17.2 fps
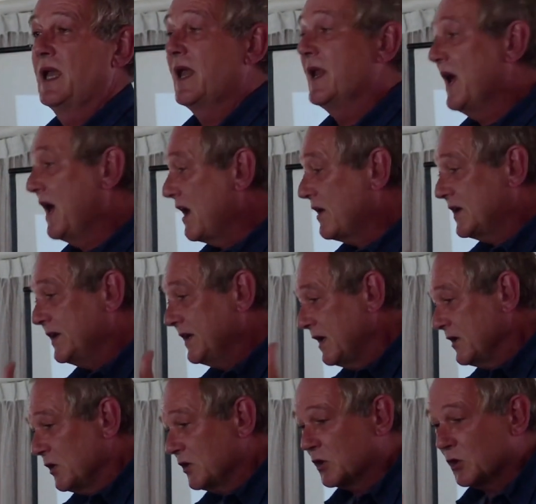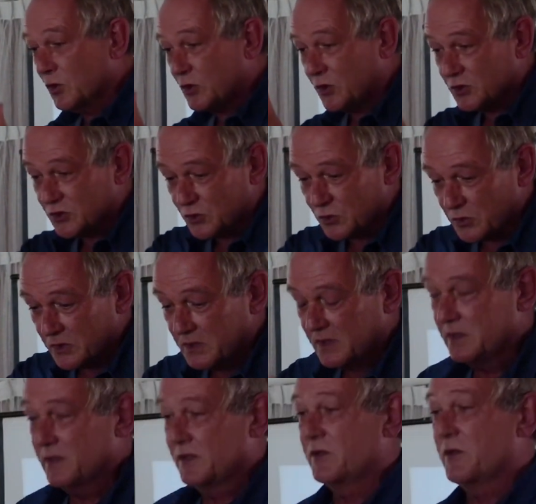And how can I not look at you,
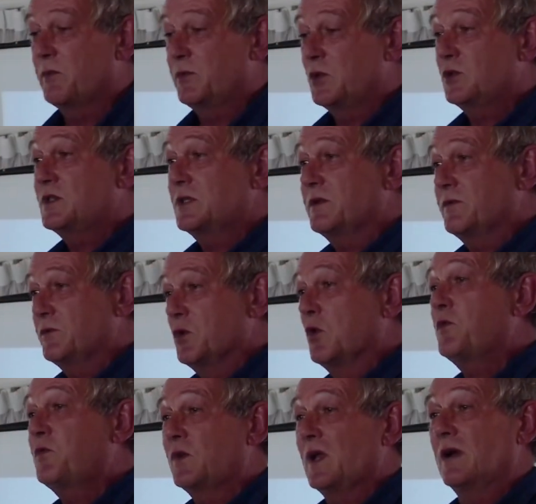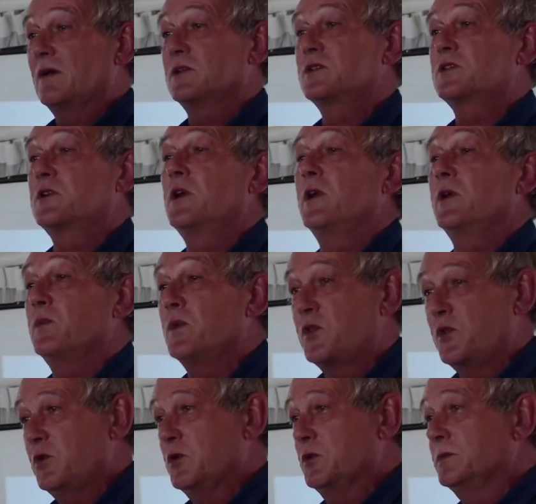the beauty of your flowers growing
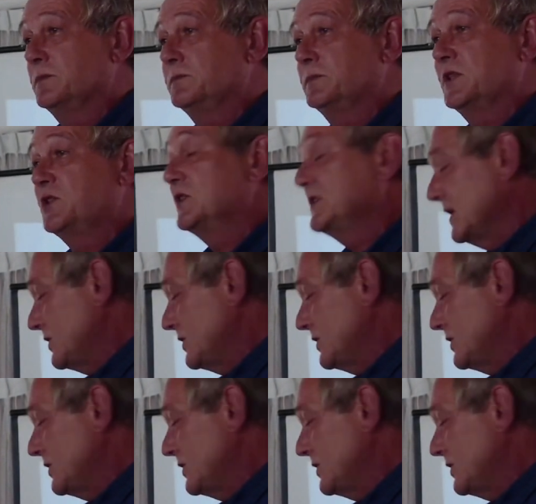with you? But she